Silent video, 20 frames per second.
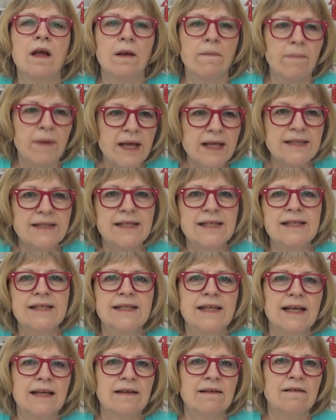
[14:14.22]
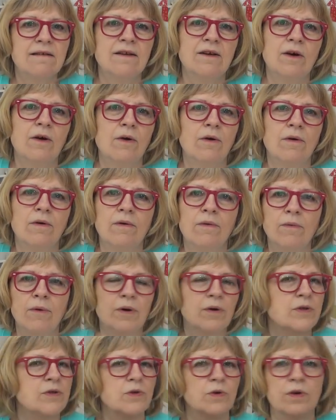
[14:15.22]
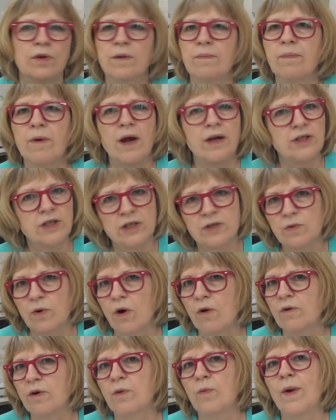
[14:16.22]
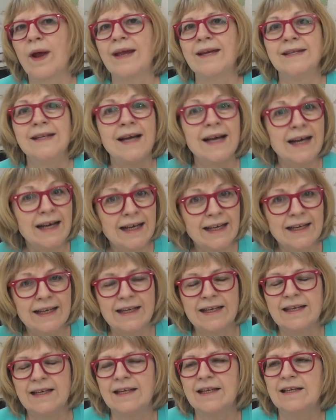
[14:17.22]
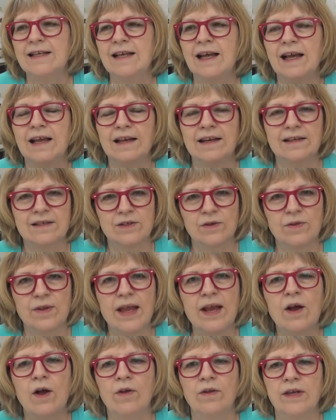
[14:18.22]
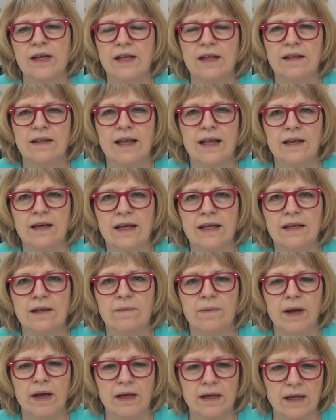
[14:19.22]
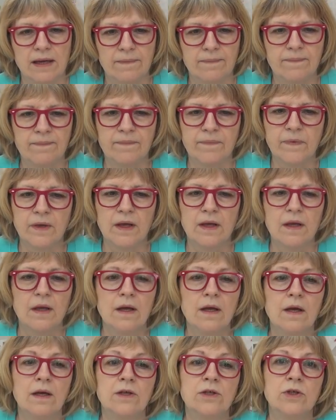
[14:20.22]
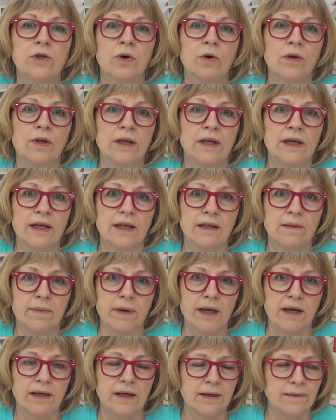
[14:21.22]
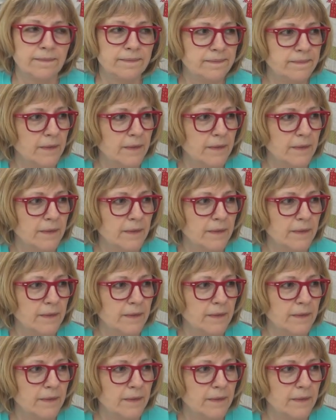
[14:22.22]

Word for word: pieces that, you know, were sort of the projects were already way done, and and so they all need they need the binding, totally need the binding.